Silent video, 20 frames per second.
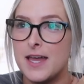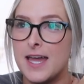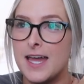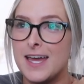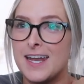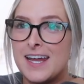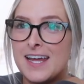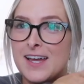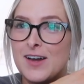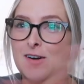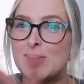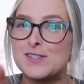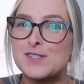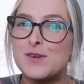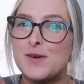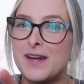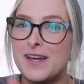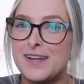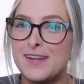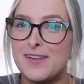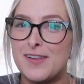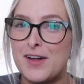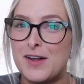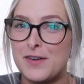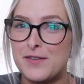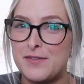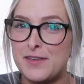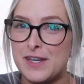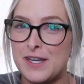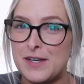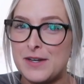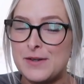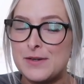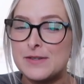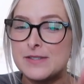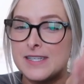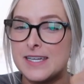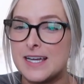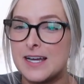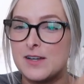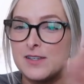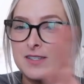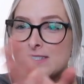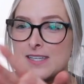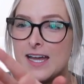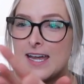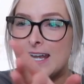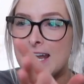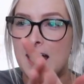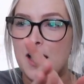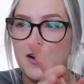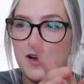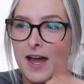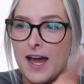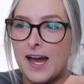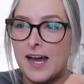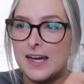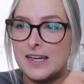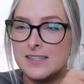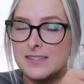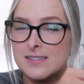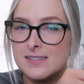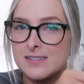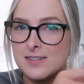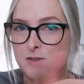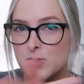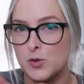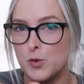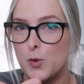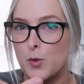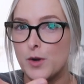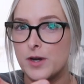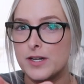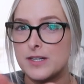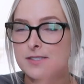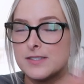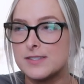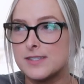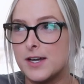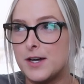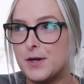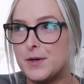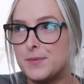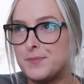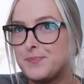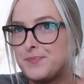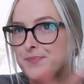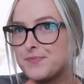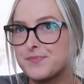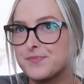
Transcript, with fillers: And I also end a lot of videos, like I'll sign out as Laur. So